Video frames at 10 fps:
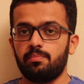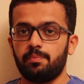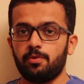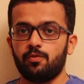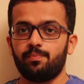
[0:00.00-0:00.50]

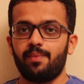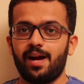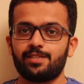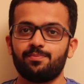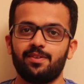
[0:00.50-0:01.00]
People
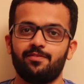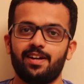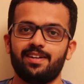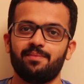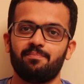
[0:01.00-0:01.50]
bash me if
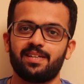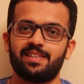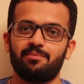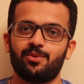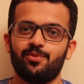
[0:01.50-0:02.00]
I didn't
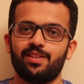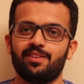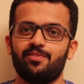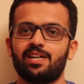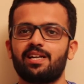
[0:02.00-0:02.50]
pick them to win
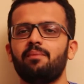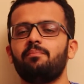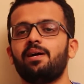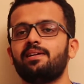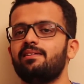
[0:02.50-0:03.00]
the World
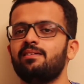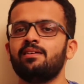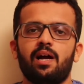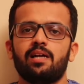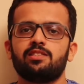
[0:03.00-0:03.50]
Cup, but
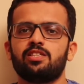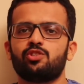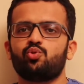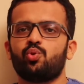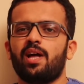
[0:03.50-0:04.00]
I
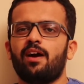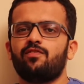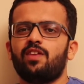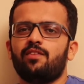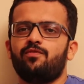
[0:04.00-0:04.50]
just don't
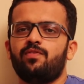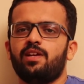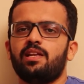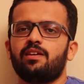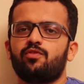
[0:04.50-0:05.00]
have that
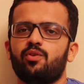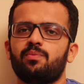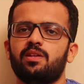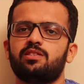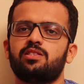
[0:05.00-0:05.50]
feeling
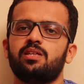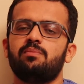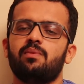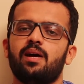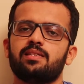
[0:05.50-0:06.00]
from this
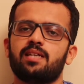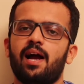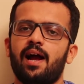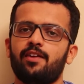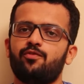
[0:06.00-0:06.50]
team as I
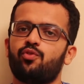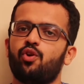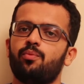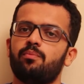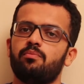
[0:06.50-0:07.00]
had
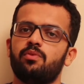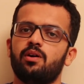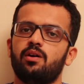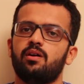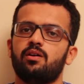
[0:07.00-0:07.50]
from
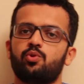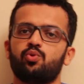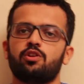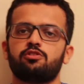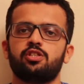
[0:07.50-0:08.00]
the
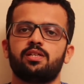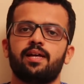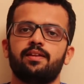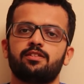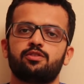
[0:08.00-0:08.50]

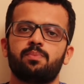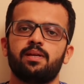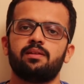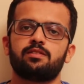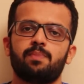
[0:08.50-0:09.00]

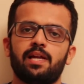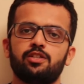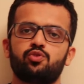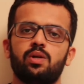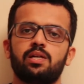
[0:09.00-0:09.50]
2010
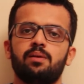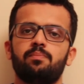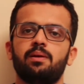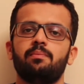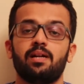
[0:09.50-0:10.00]
Spanish World
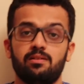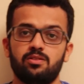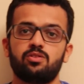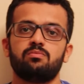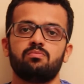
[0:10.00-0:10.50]
Cup team,
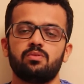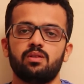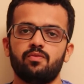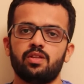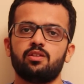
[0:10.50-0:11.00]
and
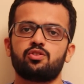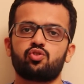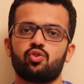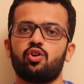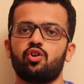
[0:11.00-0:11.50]
given the
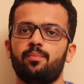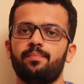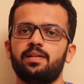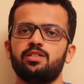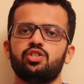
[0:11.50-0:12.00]
strong
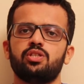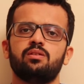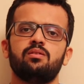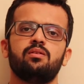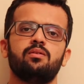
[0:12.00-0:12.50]
competition,